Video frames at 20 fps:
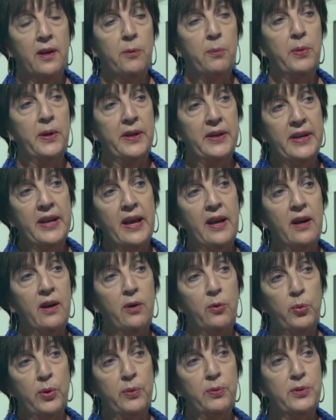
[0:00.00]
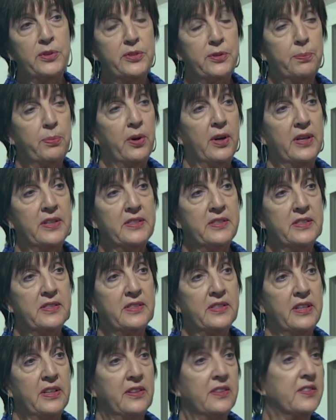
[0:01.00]
But now we were surprised to
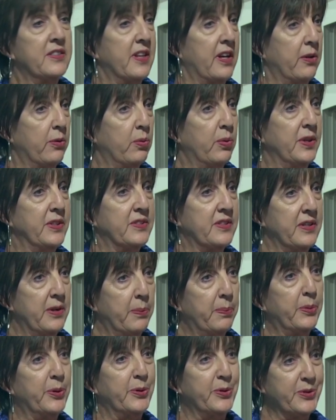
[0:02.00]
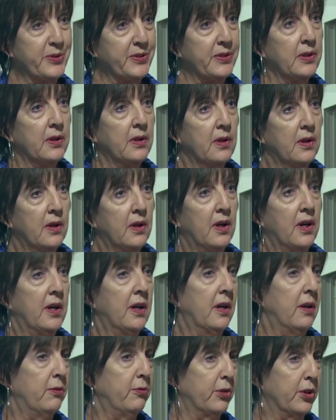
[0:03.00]
see the Southwest numbers
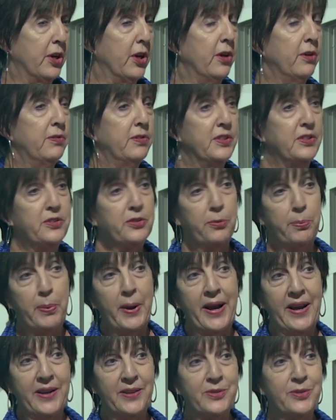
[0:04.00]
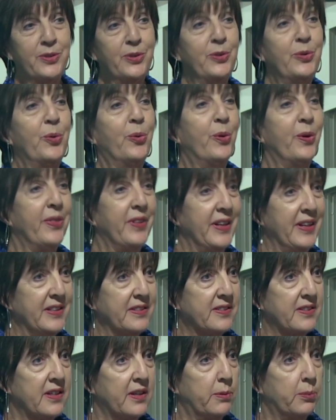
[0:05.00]
uh, for COVID surpass
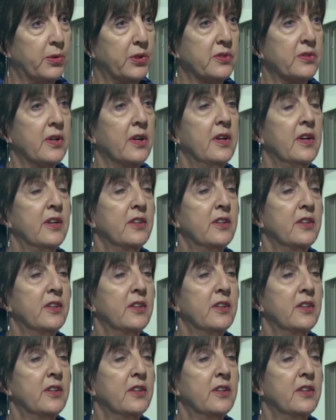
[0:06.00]
Northeast numbers.